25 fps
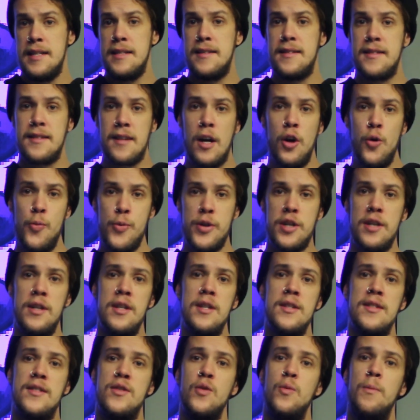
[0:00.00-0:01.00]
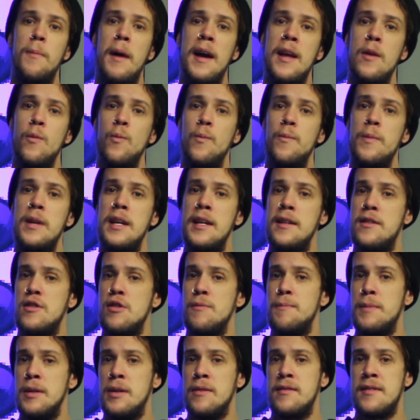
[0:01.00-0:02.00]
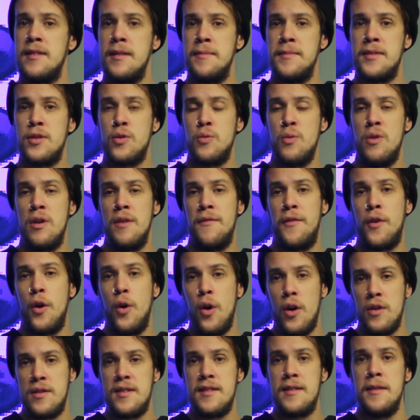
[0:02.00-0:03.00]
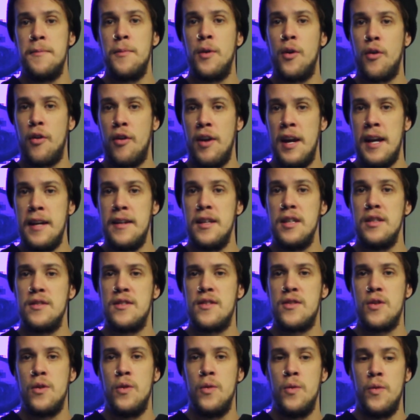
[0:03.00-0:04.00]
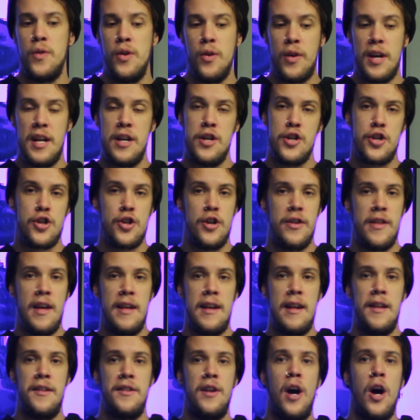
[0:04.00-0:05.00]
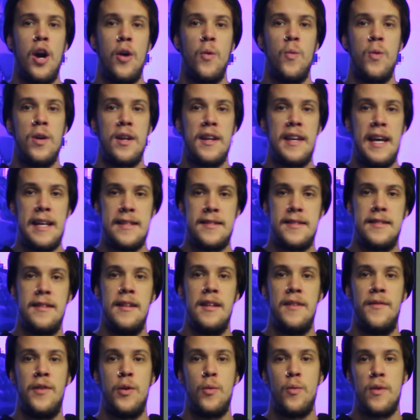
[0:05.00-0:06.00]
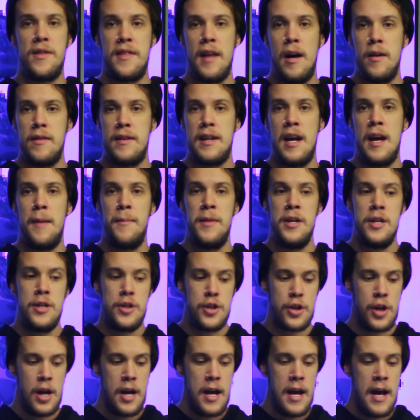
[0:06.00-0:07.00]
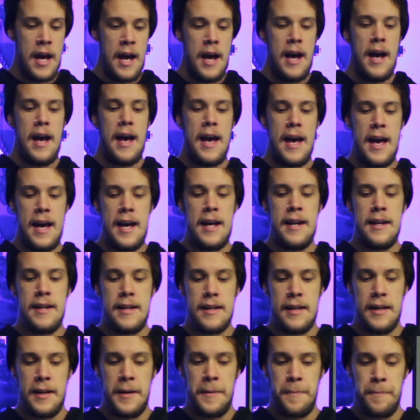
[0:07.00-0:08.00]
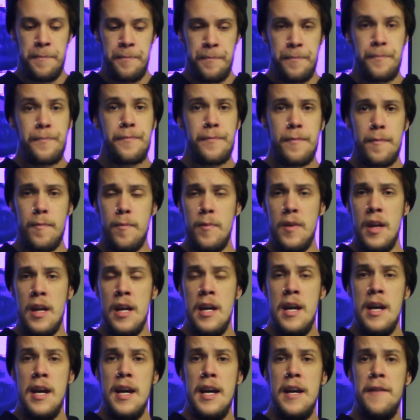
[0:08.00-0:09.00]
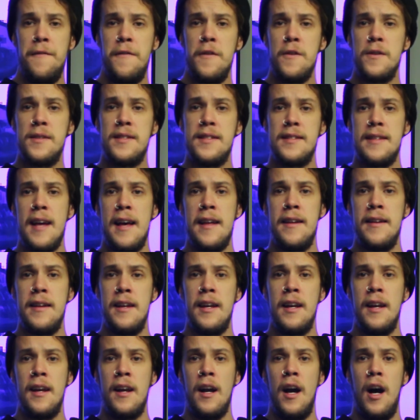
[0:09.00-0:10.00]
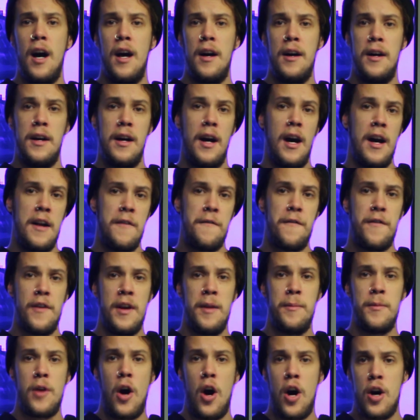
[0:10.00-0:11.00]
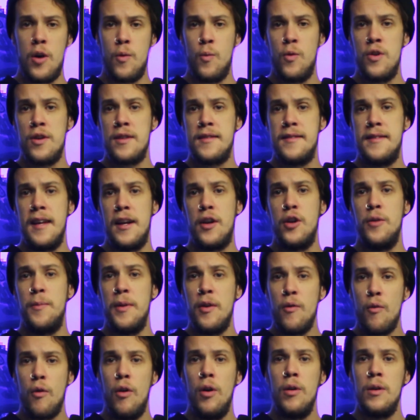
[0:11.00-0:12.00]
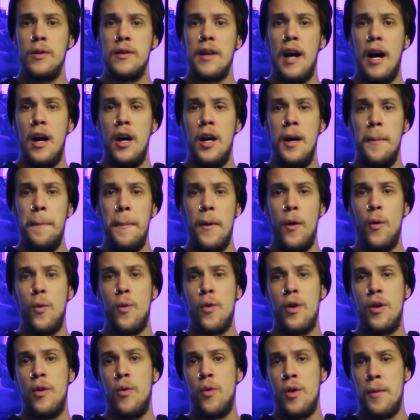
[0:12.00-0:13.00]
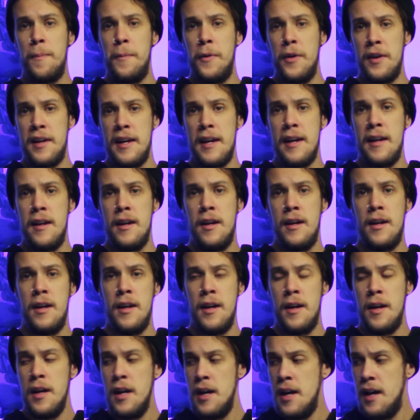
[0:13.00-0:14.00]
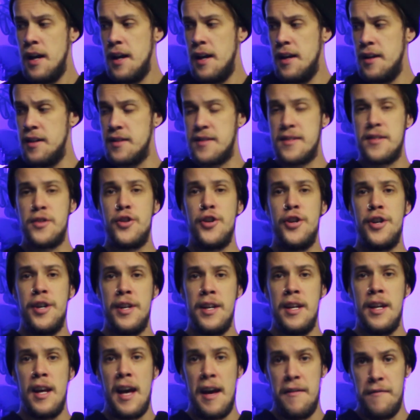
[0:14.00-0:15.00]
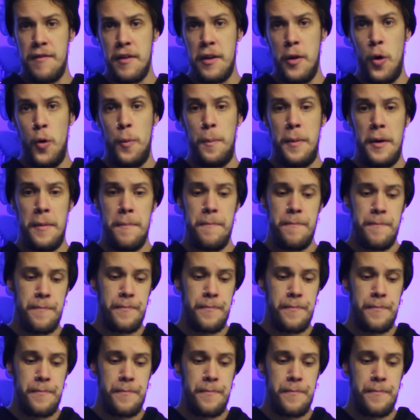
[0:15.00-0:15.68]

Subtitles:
sculptures, you might need to build some sort of custom crate so you can ensure that the artwork gets delivered without damage. And if you're sending unframed artworks, they could be rolled up or put in a sturdy envelope.